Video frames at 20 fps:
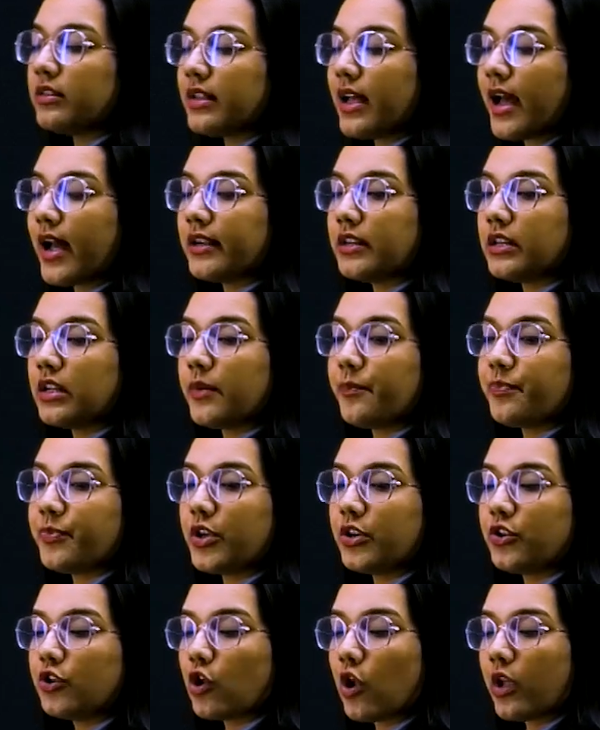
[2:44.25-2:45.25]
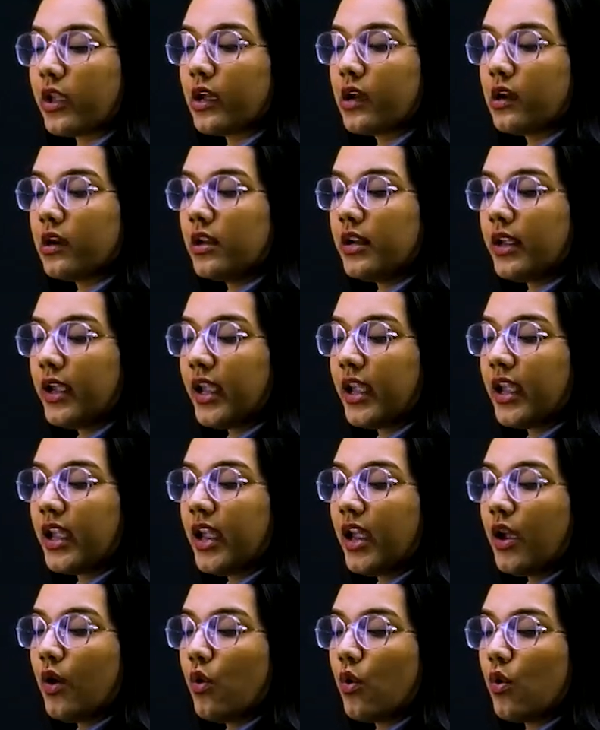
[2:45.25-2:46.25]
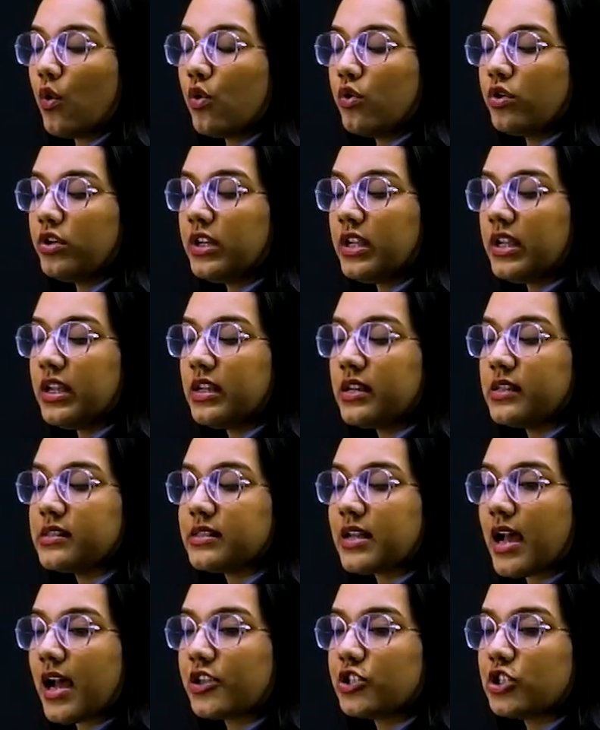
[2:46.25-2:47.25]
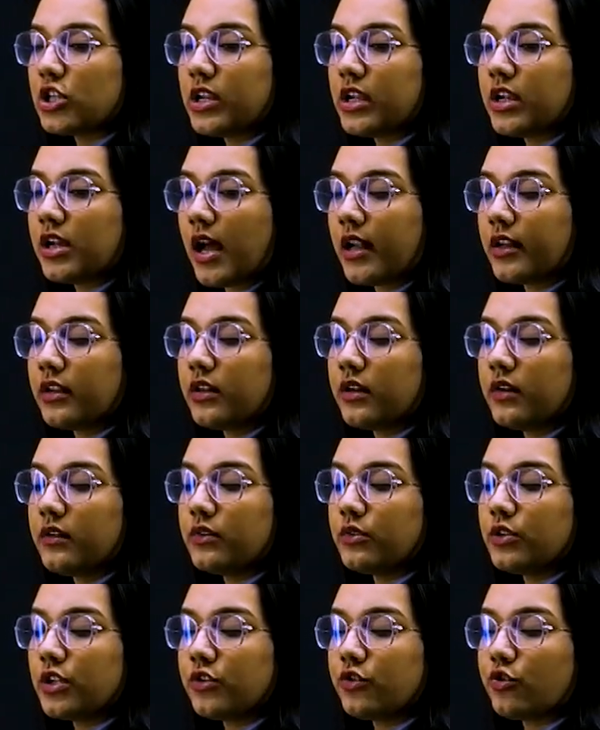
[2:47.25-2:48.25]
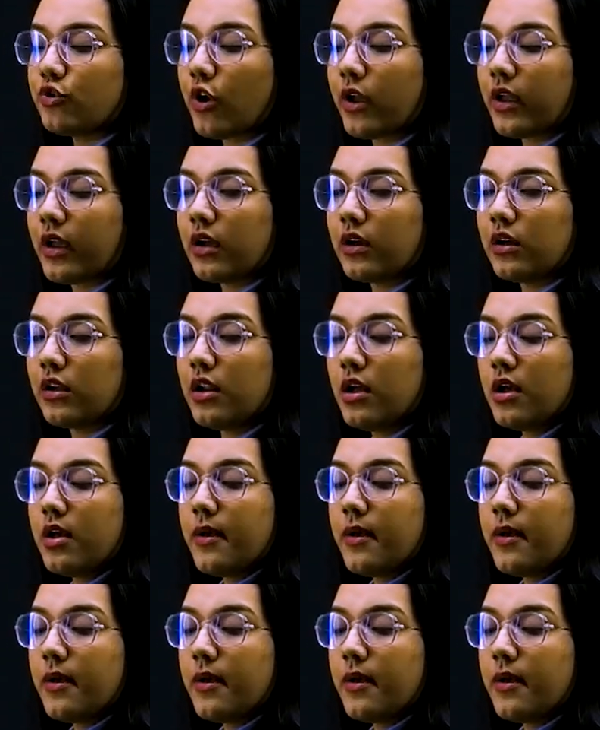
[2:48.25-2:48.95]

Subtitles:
That the triangle AOD is actually congruent to the triangle